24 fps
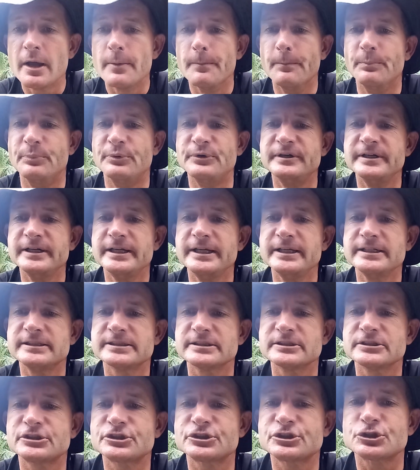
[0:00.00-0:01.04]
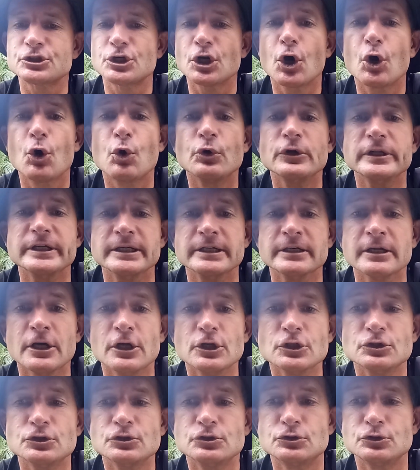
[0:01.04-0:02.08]
breathe in slowly
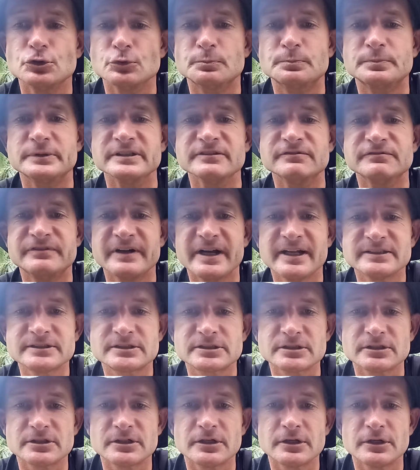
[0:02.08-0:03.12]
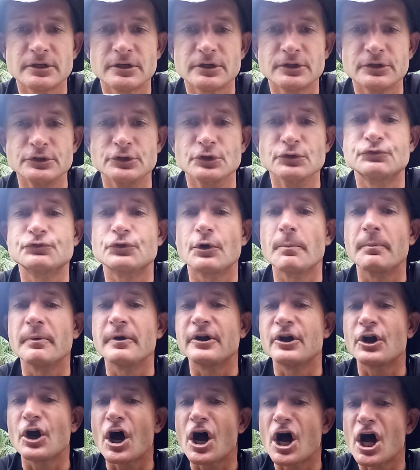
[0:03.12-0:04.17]
to prevent you from
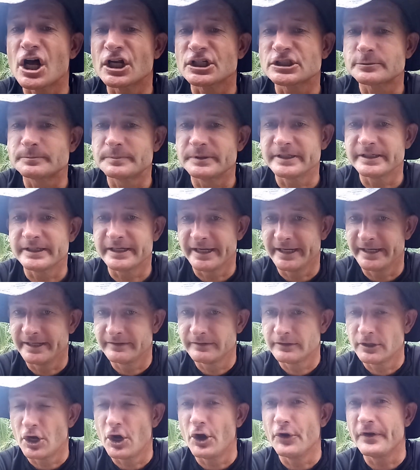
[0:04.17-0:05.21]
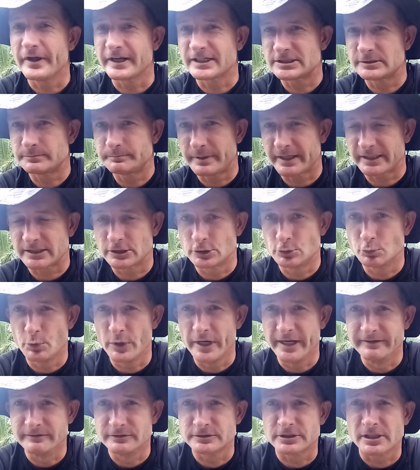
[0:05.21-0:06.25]
gasping in unexpected
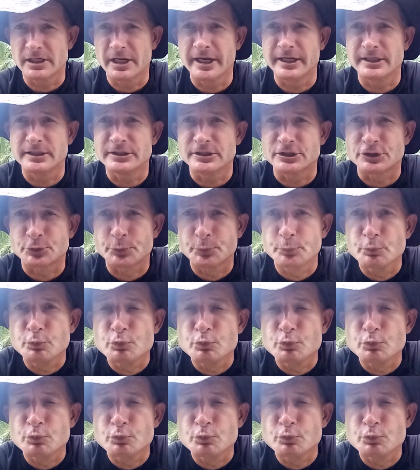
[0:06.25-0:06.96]
waves, like this.